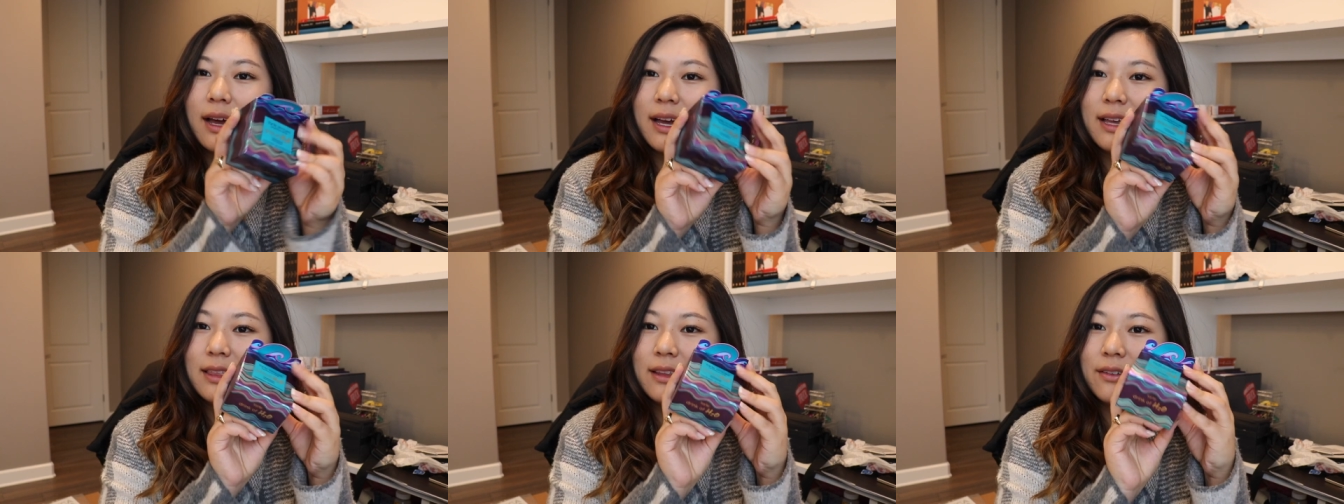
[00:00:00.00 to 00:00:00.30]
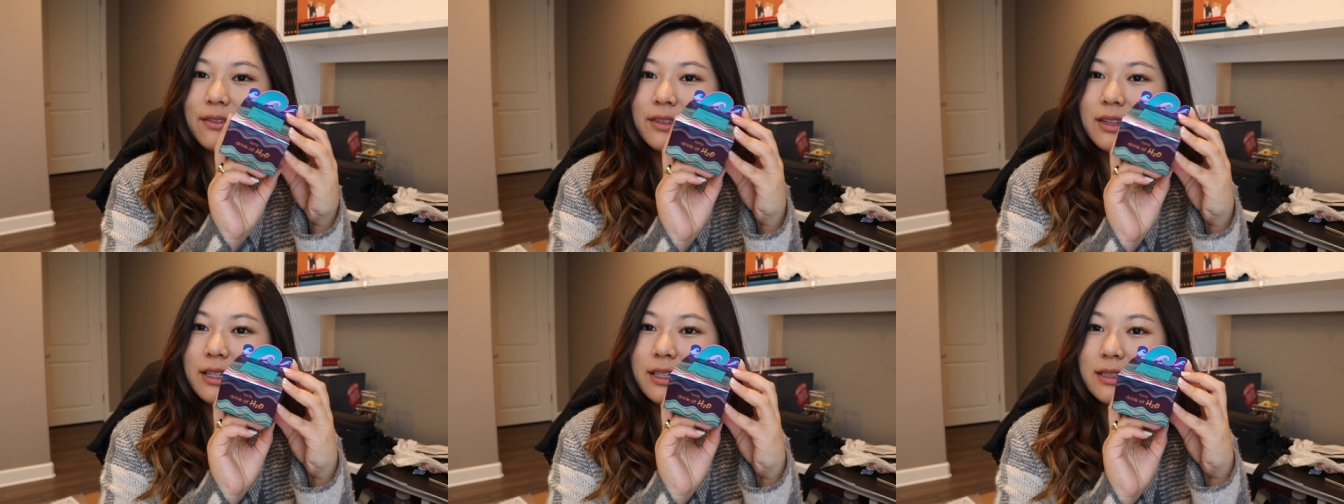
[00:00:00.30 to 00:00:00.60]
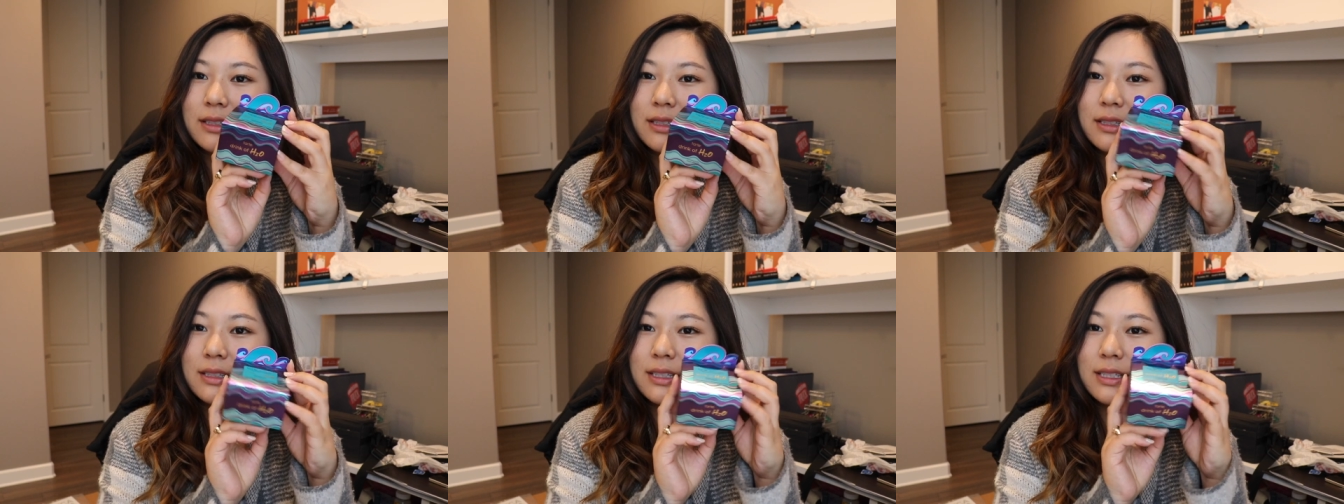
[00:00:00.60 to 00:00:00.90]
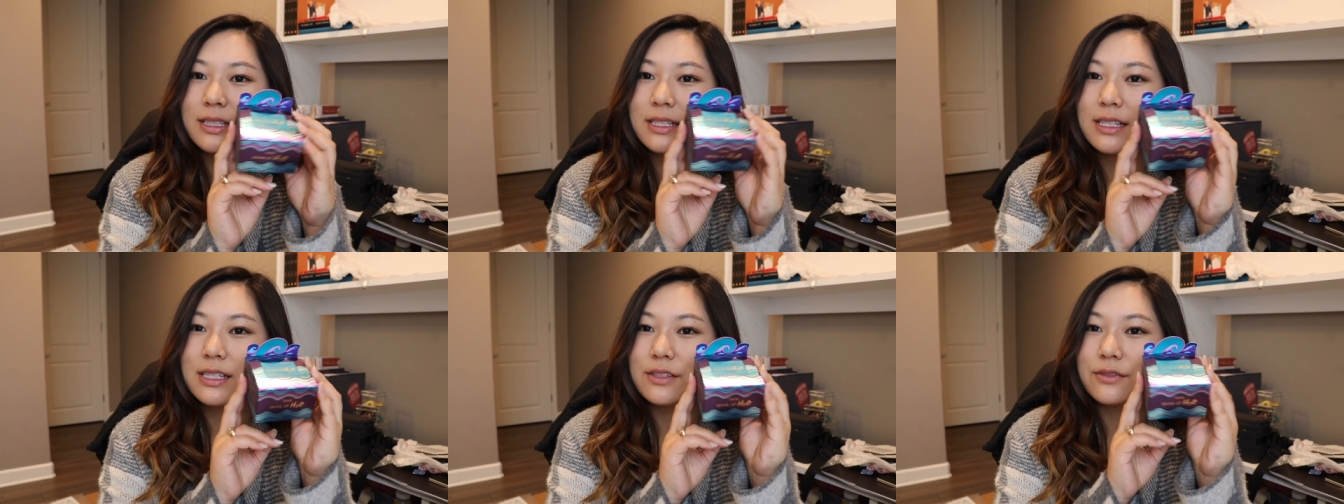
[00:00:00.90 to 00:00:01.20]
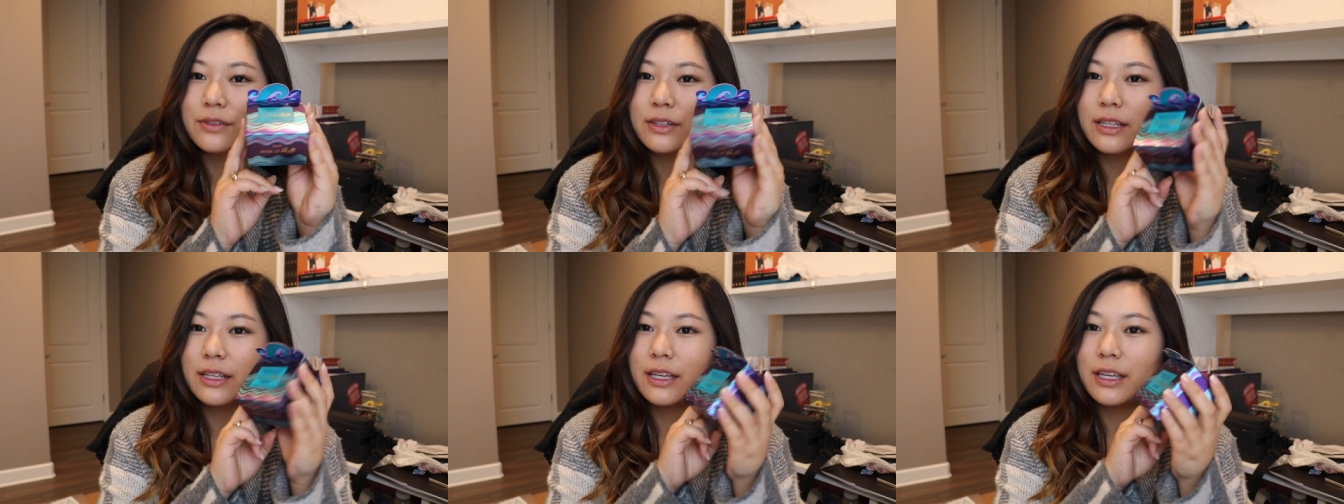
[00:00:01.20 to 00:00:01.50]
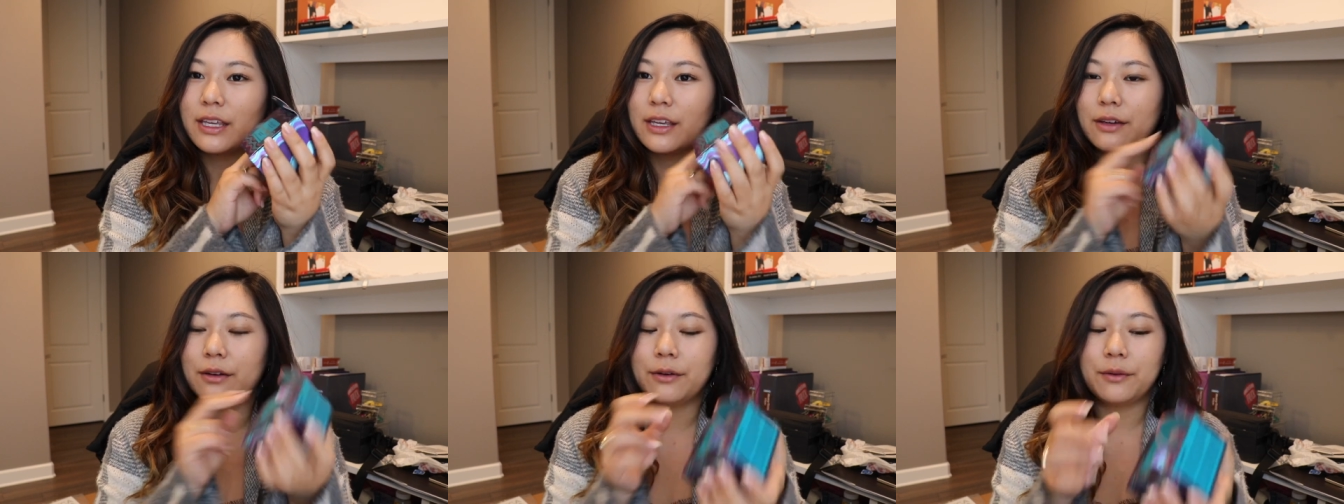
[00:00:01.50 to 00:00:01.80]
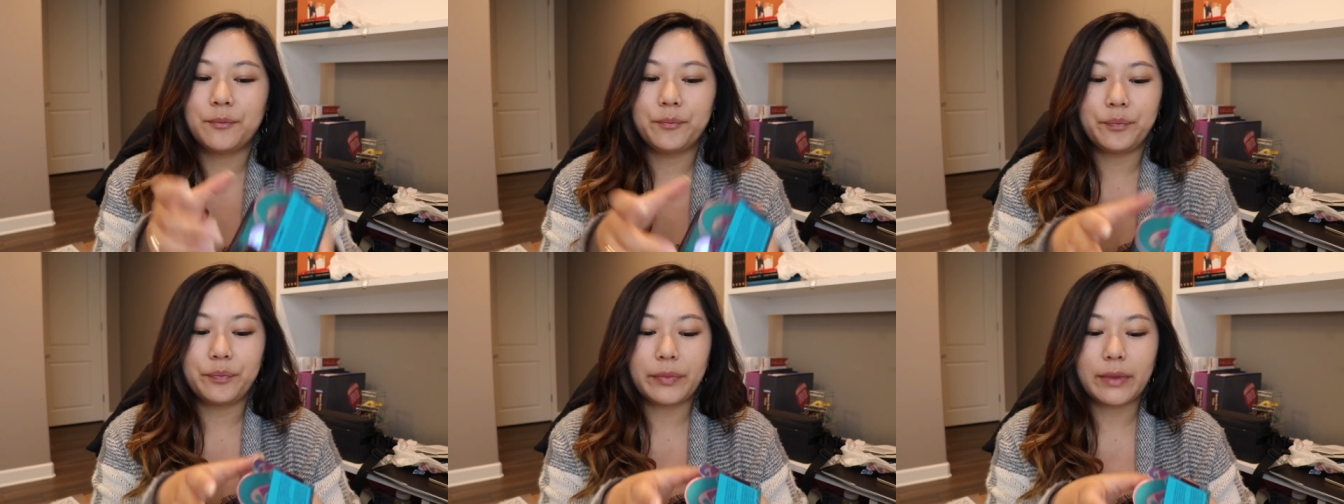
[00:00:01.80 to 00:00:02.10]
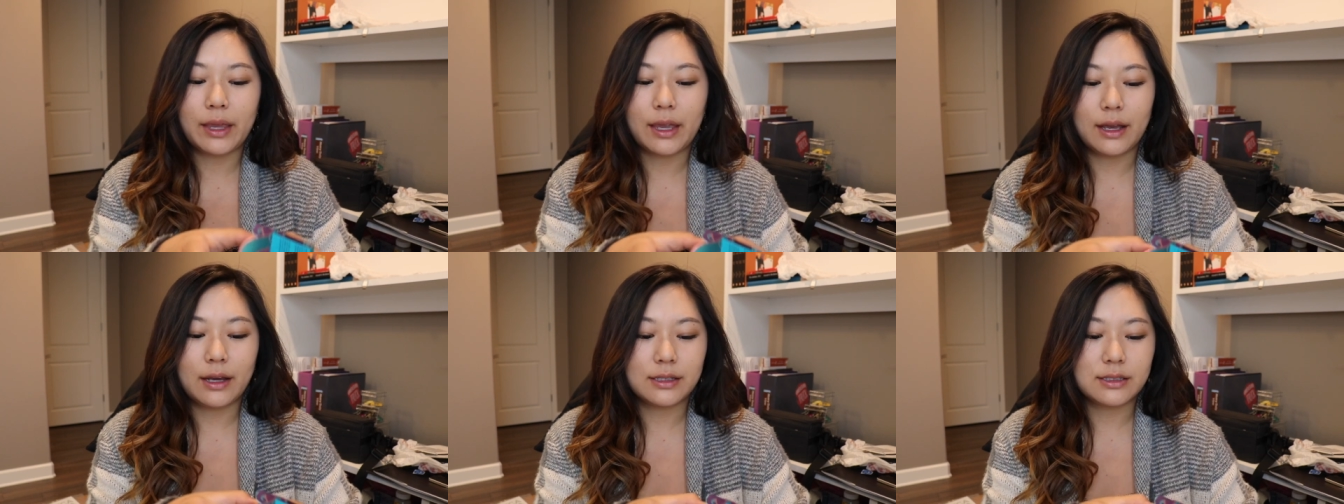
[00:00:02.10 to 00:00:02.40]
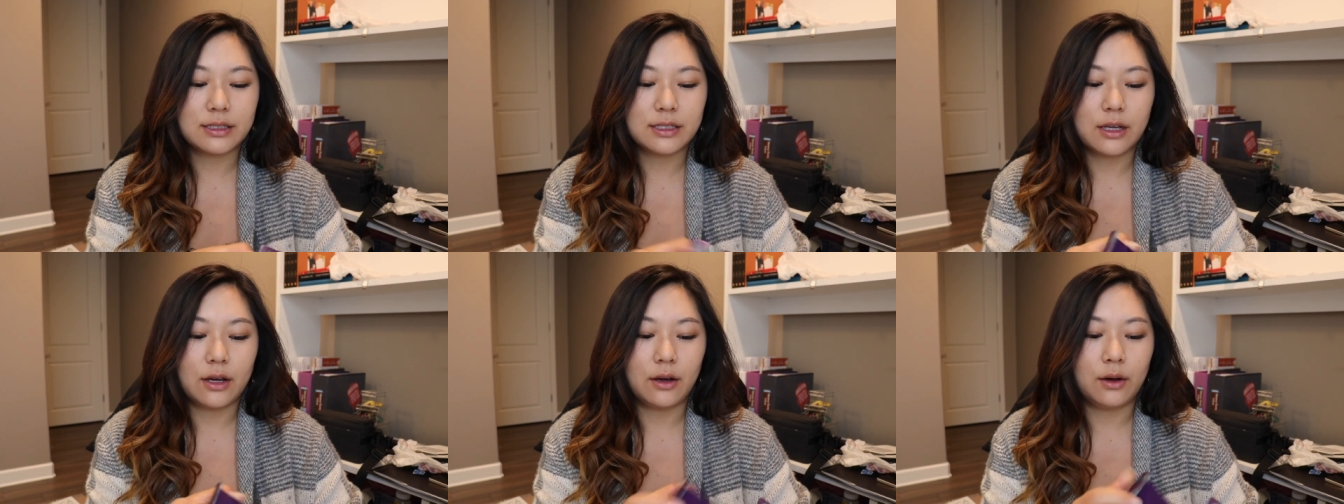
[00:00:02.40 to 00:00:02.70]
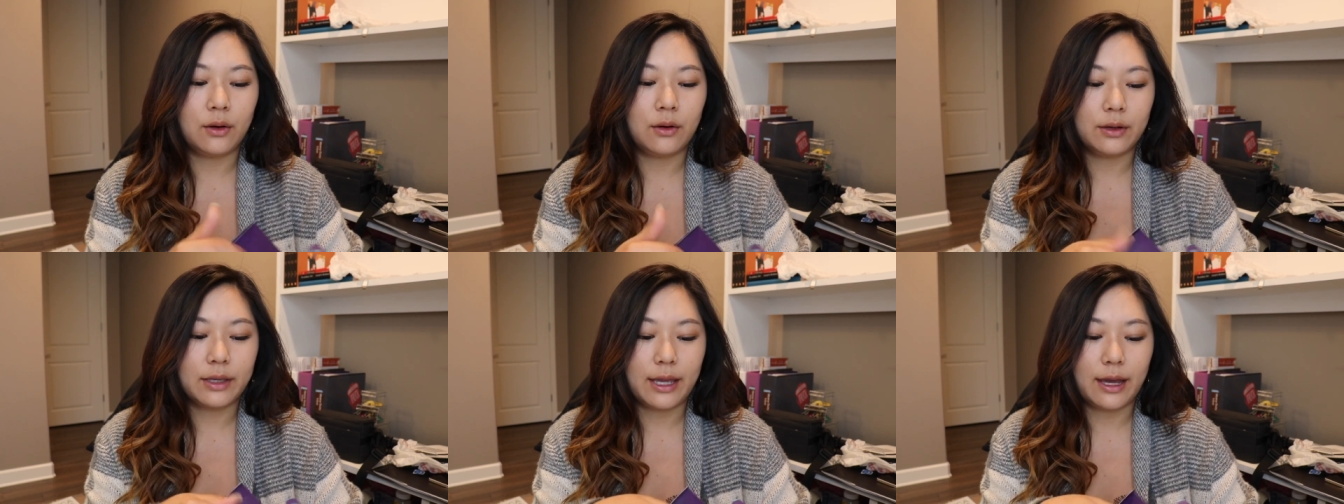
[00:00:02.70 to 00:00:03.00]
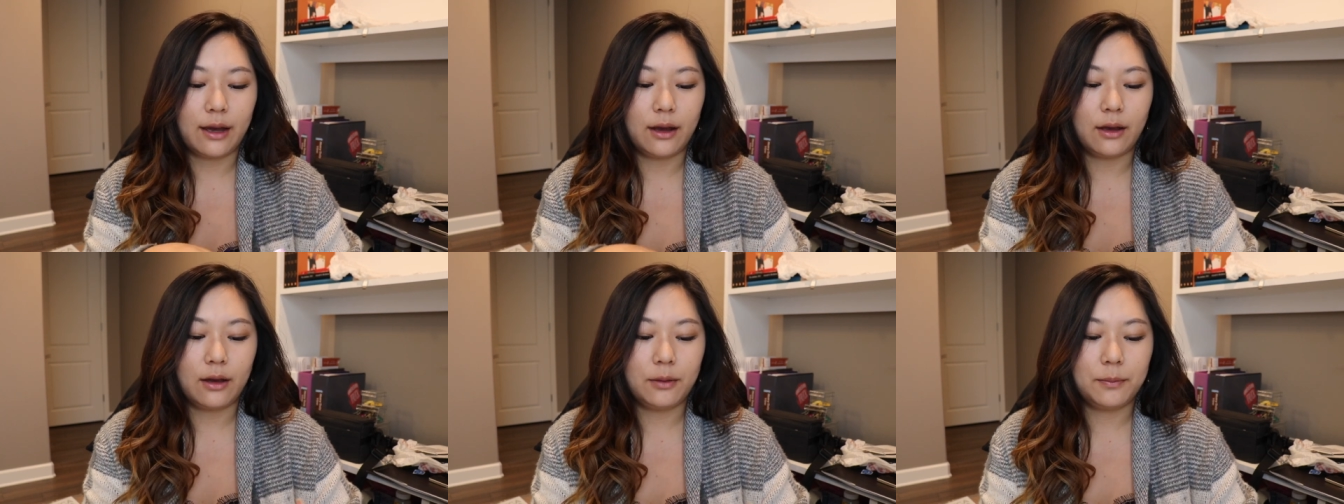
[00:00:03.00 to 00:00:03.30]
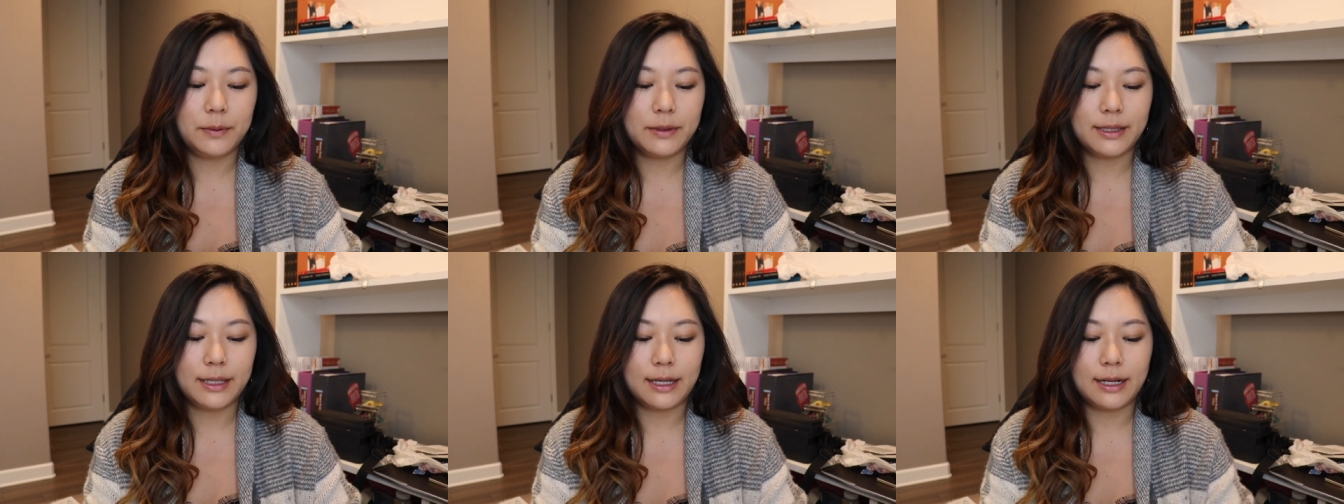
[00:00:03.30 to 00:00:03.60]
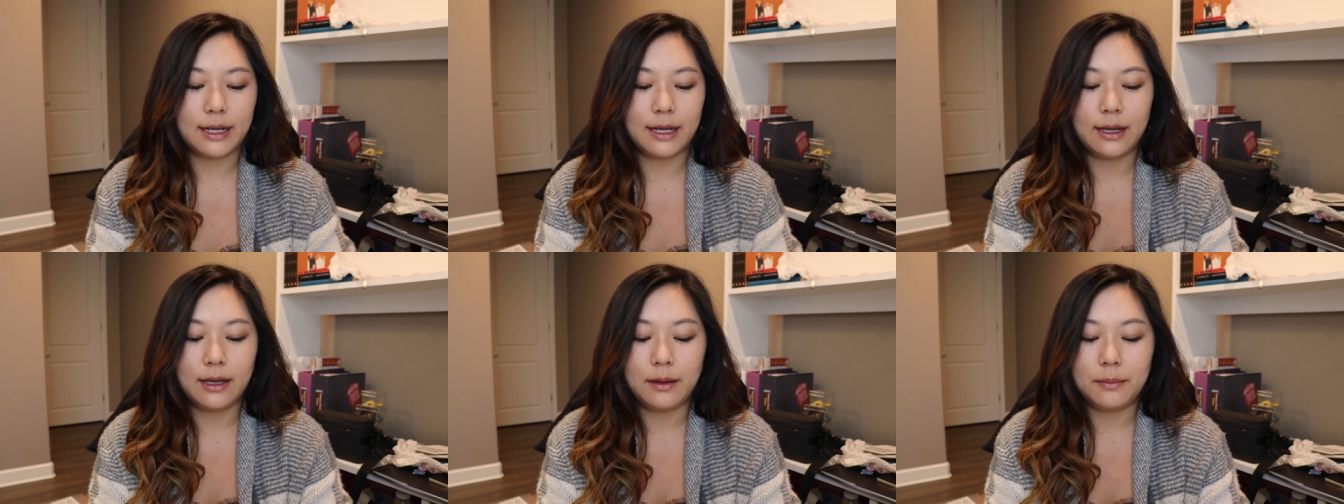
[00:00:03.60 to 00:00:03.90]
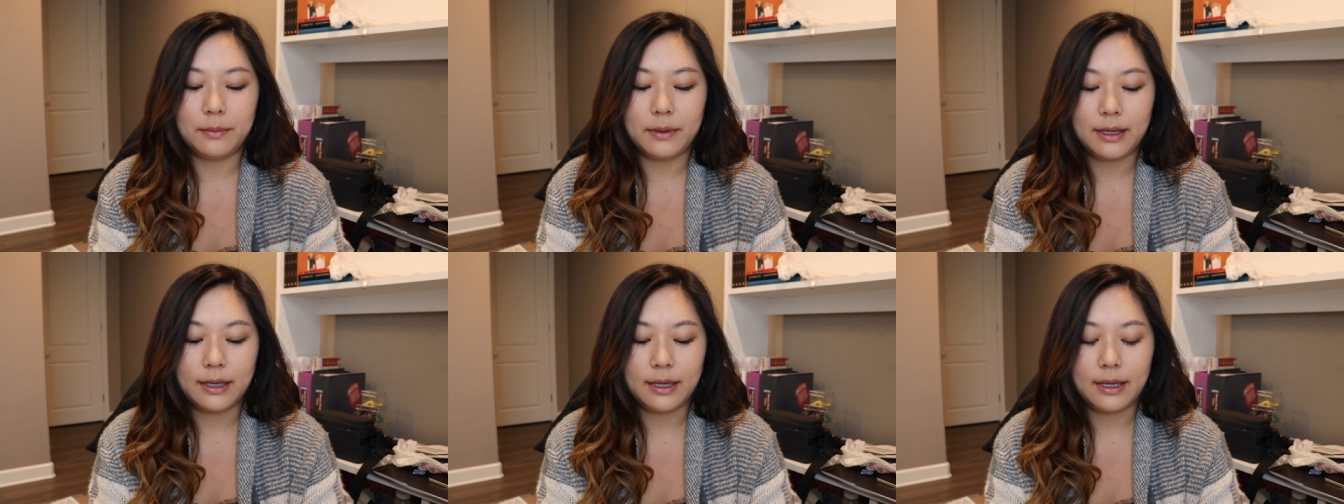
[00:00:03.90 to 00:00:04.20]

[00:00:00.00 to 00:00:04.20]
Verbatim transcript: I love this. This is really cute. So yeah, open that up.